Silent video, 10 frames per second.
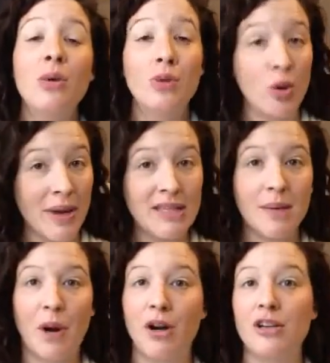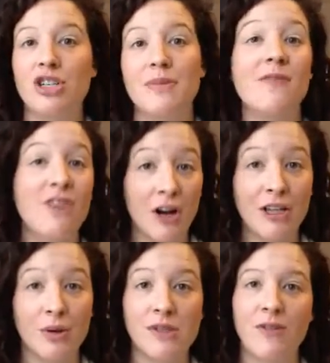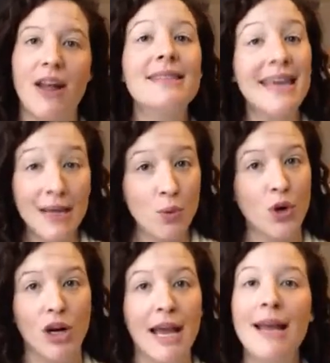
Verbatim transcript: romantic partnerships and very close friends, and work.